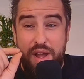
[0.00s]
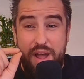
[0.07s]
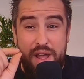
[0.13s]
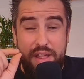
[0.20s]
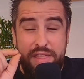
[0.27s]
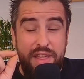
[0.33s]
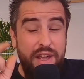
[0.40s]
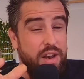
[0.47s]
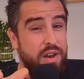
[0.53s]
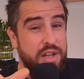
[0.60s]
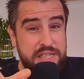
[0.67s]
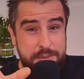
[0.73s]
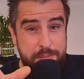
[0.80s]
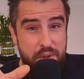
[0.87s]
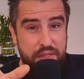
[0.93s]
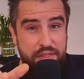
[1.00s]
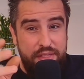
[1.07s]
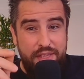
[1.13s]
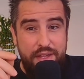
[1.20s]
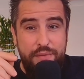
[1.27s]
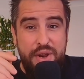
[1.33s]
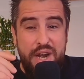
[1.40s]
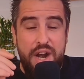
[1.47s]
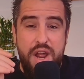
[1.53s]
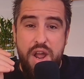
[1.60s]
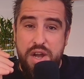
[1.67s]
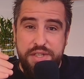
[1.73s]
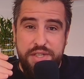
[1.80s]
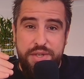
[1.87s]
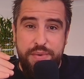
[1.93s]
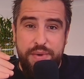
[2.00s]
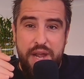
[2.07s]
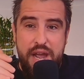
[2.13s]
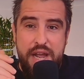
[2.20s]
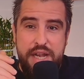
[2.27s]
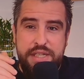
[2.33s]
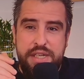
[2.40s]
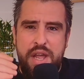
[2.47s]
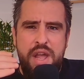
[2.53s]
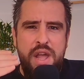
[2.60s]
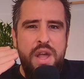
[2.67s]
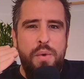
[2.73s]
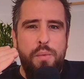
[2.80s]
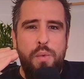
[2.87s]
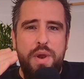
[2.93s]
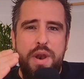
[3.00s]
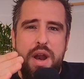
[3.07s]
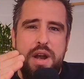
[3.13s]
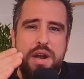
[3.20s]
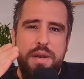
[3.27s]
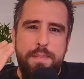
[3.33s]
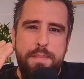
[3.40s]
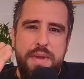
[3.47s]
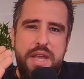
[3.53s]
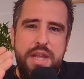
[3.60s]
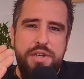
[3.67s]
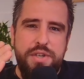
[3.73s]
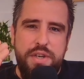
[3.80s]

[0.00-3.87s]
I think last month, where I asked you guys, what are the major